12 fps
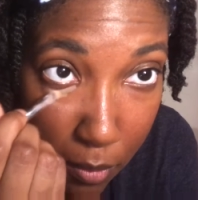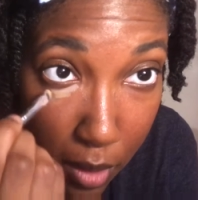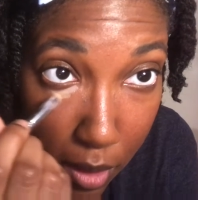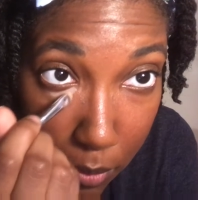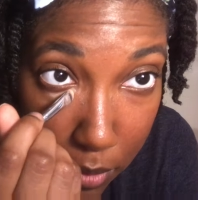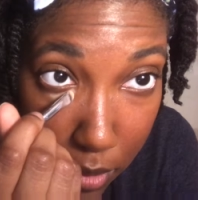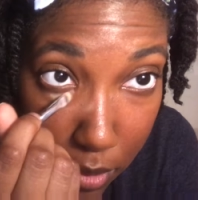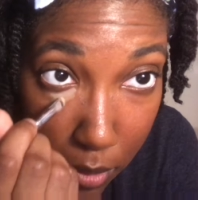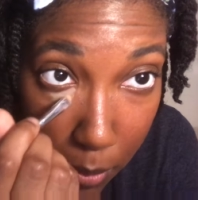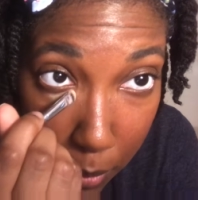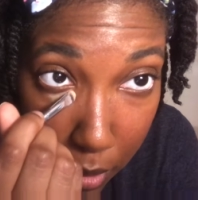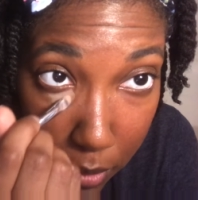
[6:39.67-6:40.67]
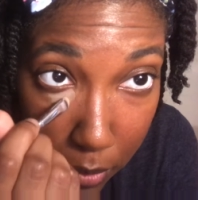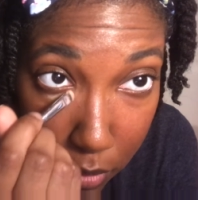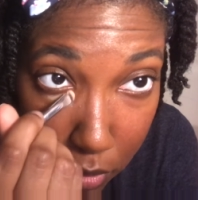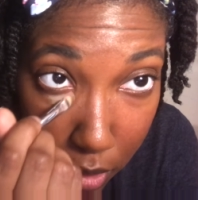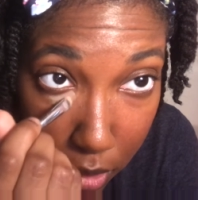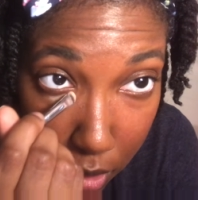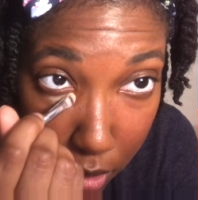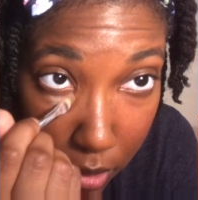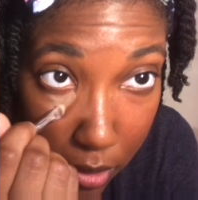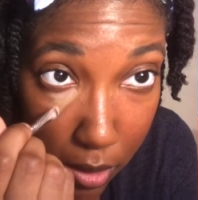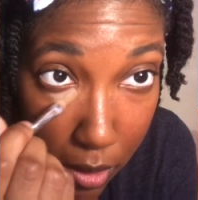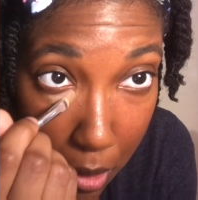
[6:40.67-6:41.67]
That one's a little better. We'll try that.
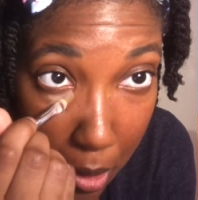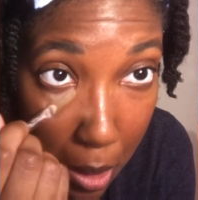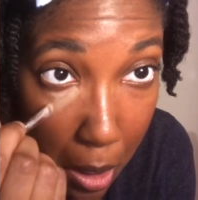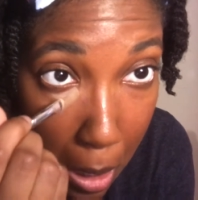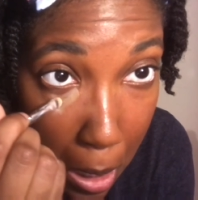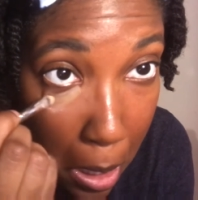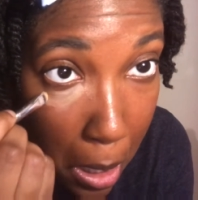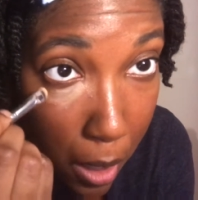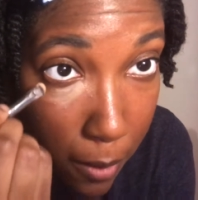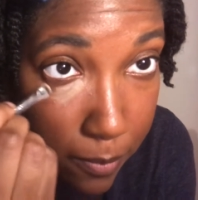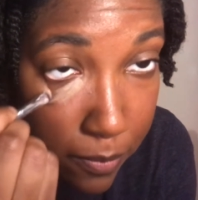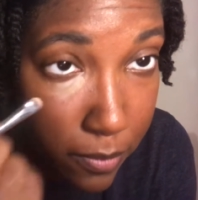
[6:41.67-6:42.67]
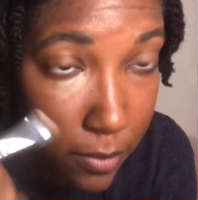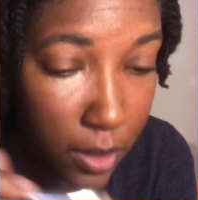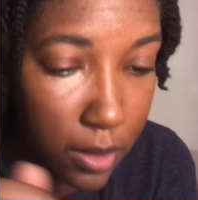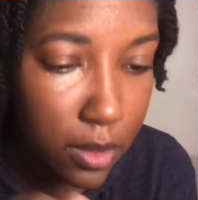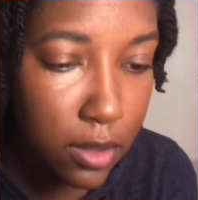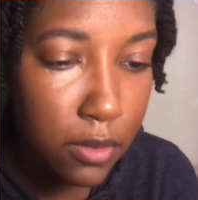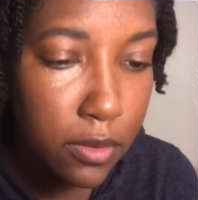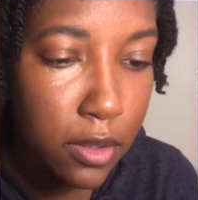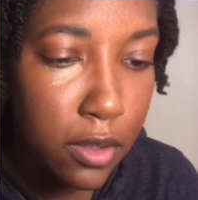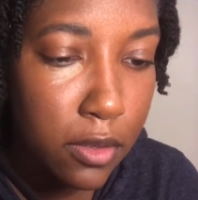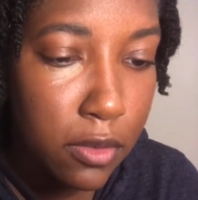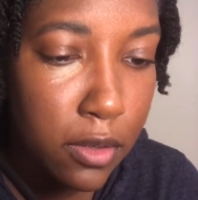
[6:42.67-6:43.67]
These are
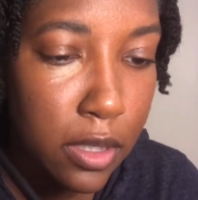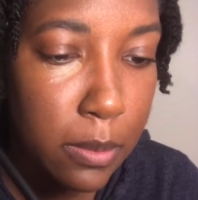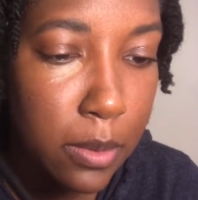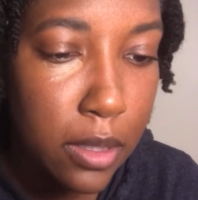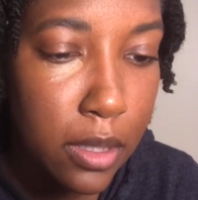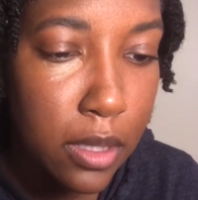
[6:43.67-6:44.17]
really creamy,